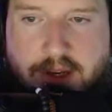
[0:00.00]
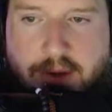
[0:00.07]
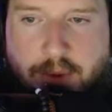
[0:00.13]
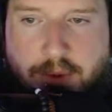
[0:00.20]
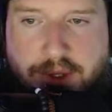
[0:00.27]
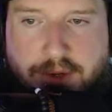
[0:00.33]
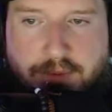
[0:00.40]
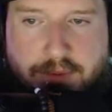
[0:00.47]

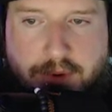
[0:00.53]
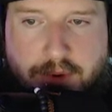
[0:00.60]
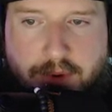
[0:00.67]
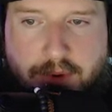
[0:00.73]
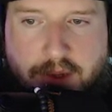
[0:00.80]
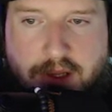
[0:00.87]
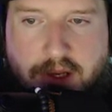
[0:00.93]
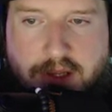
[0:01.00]
When you
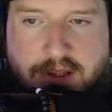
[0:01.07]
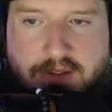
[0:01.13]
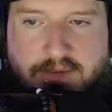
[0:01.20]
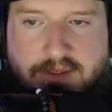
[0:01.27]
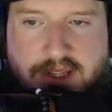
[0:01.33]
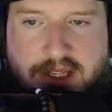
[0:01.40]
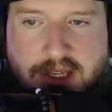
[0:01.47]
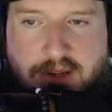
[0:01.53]
roll to
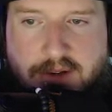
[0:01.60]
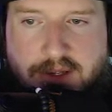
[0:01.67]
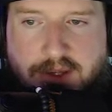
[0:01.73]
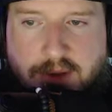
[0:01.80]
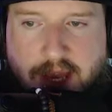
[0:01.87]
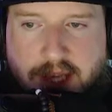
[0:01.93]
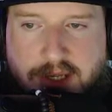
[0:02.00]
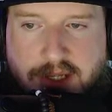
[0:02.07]
visit your
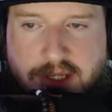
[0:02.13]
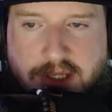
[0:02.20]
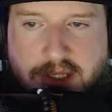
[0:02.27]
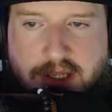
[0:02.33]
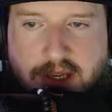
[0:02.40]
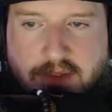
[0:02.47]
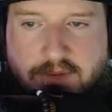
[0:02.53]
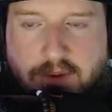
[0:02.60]
attractions,
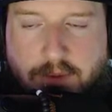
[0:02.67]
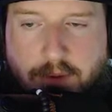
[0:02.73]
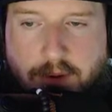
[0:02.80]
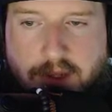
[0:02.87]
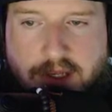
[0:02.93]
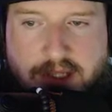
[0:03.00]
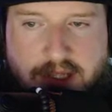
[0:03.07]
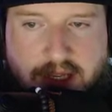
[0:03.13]
if you roll
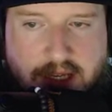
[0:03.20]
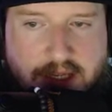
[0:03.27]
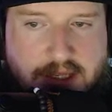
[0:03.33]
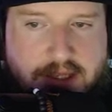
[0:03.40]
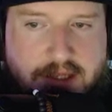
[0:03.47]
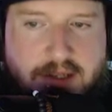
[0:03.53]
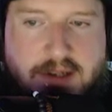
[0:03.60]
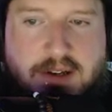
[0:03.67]
a six,